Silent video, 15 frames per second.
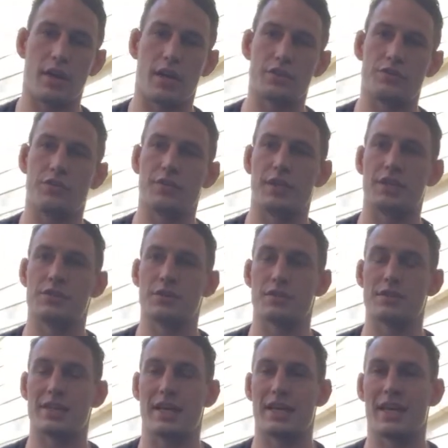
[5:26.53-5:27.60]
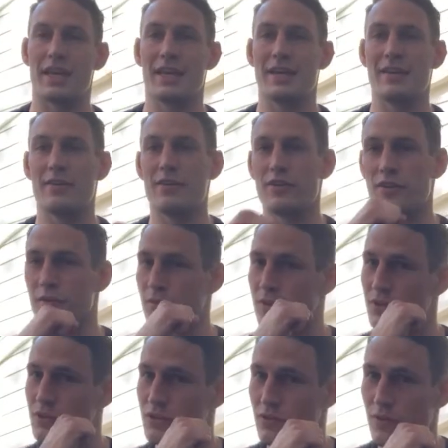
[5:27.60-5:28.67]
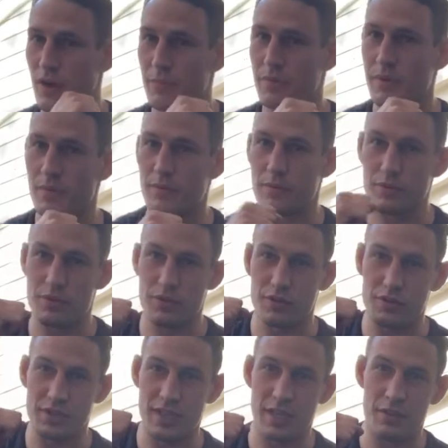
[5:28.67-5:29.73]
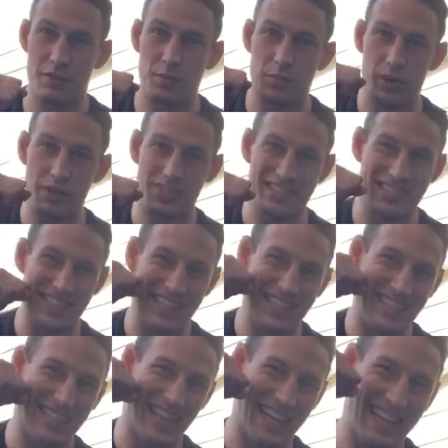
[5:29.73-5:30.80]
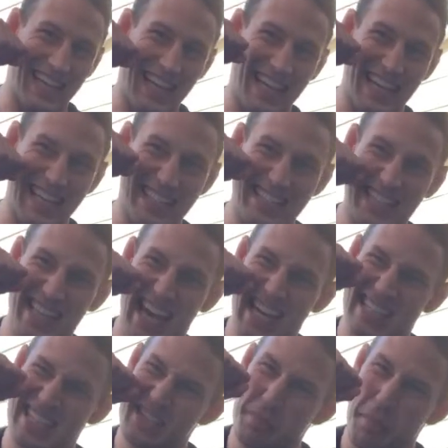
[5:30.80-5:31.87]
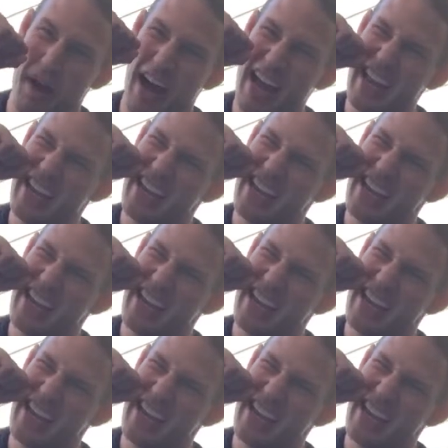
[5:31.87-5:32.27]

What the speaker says: tuning. So it's like, you know, when you scrub your teeth, you brush your teeth, and you like get into that spot,